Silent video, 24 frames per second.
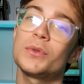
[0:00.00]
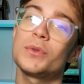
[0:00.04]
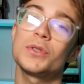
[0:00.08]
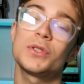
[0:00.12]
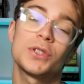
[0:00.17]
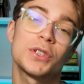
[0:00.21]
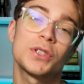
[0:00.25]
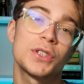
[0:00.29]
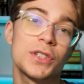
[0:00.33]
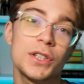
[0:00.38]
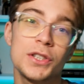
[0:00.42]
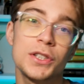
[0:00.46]
It
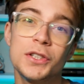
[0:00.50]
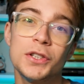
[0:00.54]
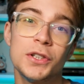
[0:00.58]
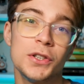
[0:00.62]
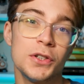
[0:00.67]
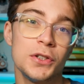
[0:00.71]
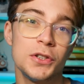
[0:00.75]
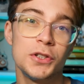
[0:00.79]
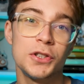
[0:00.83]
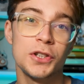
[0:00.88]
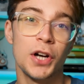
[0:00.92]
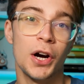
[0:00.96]
was just such
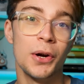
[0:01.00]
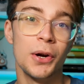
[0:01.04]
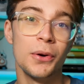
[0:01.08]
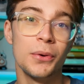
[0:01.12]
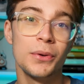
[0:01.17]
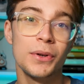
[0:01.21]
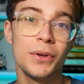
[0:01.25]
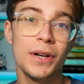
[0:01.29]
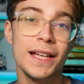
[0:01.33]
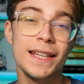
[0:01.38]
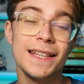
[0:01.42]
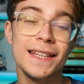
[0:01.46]
a good show.
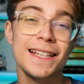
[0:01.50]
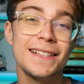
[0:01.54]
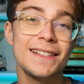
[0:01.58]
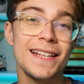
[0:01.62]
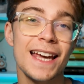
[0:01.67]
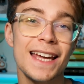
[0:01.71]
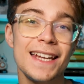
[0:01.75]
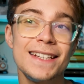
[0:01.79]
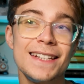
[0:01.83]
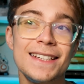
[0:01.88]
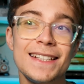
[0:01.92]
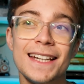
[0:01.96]
And
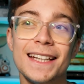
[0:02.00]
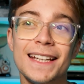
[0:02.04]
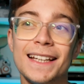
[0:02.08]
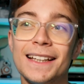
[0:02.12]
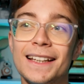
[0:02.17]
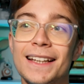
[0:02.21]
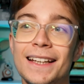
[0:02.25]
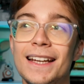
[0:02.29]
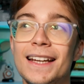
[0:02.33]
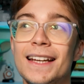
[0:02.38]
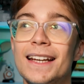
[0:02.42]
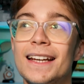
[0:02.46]
this
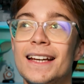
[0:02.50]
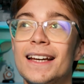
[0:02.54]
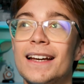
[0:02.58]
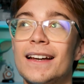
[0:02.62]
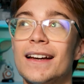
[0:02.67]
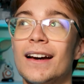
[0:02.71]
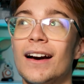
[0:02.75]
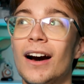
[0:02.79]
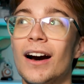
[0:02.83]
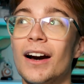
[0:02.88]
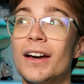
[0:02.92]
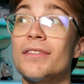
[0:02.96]
ending,
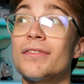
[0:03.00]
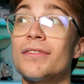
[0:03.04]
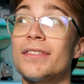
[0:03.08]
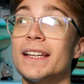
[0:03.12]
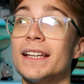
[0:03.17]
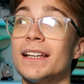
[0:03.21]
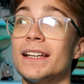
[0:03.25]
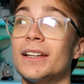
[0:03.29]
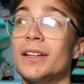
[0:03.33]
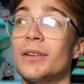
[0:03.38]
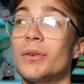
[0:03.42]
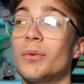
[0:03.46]
I
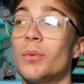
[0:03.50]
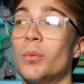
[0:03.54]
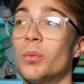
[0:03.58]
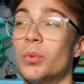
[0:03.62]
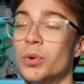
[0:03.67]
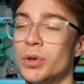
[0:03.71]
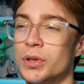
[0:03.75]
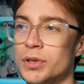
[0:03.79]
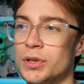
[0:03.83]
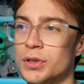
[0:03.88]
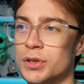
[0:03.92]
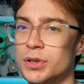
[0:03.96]
think,
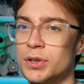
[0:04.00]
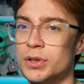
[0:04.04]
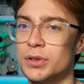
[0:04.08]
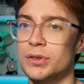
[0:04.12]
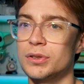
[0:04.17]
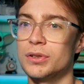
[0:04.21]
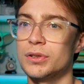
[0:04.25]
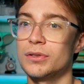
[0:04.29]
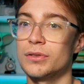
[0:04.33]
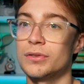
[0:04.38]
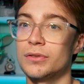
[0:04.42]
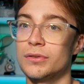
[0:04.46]

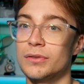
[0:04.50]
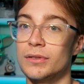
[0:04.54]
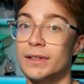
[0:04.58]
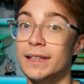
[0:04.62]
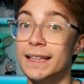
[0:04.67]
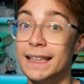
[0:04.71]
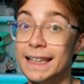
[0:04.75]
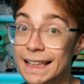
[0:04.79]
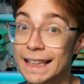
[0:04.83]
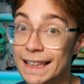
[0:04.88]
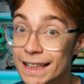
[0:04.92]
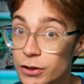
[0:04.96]
was
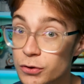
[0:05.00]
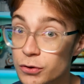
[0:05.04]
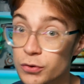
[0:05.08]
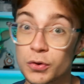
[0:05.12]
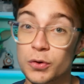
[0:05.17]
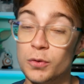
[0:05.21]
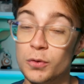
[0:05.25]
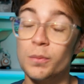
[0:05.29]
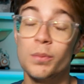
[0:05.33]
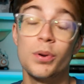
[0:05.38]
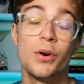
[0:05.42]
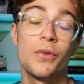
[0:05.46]

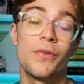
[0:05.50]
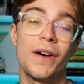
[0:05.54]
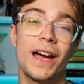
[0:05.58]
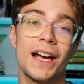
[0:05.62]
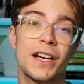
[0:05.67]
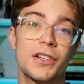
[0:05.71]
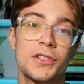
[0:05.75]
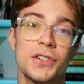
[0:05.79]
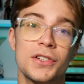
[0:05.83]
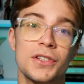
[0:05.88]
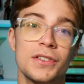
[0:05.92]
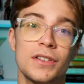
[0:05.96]
literal
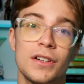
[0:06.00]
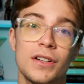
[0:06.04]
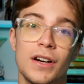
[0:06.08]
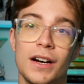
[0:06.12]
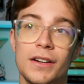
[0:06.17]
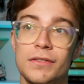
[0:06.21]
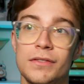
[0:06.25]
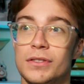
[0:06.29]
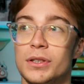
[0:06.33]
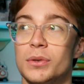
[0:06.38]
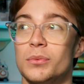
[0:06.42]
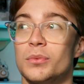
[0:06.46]
perfection.
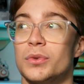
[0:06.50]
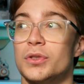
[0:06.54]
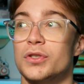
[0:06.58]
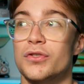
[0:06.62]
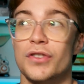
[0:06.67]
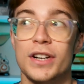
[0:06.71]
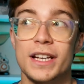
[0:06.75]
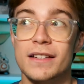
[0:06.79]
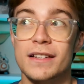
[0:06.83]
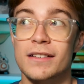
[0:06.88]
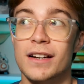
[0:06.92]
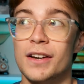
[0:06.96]
I thought it
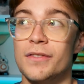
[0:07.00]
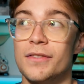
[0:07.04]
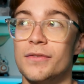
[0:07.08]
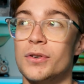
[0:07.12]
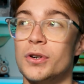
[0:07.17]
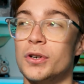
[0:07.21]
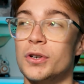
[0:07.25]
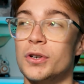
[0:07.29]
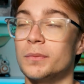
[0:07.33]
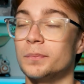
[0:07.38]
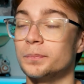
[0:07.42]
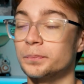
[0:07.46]
was great. I
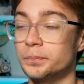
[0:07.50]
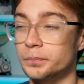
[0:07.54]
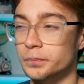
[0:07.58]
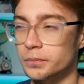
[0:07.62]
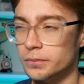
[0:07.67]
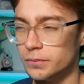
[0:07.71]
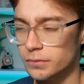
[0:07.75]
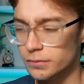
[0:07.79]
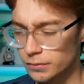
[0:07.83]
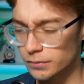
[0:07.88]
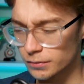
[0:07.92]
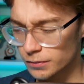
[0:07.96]
thought
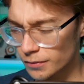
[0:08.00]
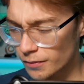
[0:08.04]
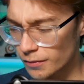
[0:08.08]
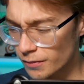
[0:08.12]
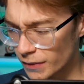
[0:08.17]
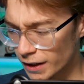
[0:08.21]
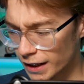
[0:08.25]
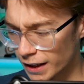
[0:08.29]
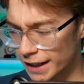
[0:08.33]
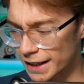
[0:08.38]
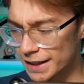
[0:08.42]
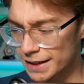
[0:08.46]

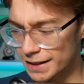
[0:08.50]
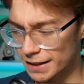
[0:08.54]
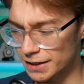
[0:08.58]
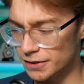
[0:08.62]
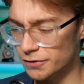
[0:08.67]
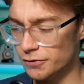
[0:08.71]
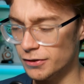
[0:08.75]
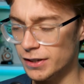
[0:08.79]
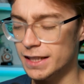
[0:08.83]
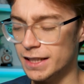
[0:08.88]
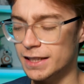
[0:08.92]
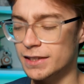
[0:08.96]
it
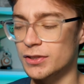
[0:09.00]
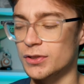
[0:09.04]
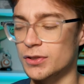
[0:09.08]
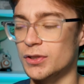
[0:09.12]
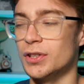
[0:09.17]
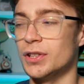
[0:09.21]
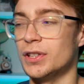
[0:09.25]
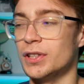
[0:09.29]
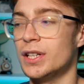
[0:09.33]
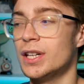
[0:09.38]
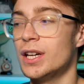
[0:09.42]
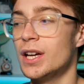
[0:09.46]
did things
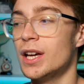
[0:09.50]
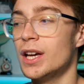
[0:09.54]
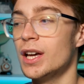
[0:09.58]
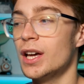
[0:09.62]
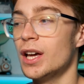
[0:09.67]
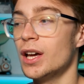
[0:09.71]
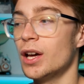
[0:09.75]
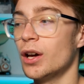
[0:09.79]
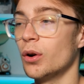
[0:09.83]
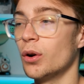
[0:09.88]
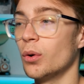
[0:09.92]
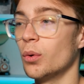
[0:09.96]
that
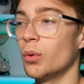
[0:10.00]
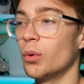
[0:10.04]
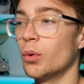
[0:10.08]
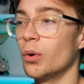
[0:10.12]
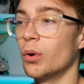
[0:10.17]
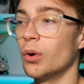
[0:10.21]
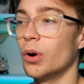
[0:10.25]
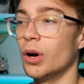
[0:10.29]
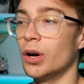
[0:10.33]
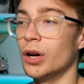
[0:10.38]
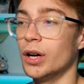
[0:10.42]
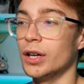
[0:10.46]

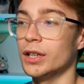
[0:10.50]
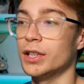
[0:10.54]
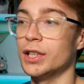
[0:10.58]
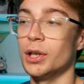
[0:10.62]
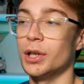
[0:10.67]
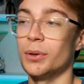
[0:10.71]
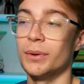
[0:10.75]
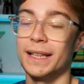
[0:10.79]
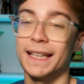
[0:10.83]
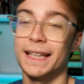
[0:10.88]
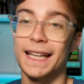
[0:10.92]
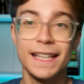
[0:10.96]

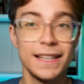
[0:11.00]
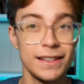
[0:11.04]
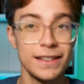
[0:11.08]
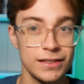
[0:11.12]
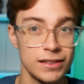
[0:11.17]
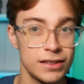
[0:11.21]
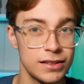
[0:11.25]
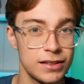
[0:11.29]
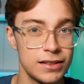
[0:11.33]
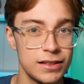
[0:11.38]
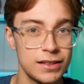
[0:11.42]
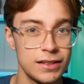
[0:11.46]
go
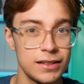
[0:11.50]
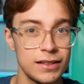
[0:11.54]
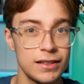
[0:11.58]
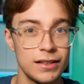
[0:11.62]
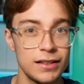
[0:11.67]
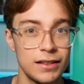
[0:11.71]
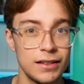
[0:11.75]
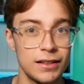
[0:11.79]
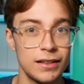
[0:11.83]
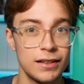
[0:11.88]
against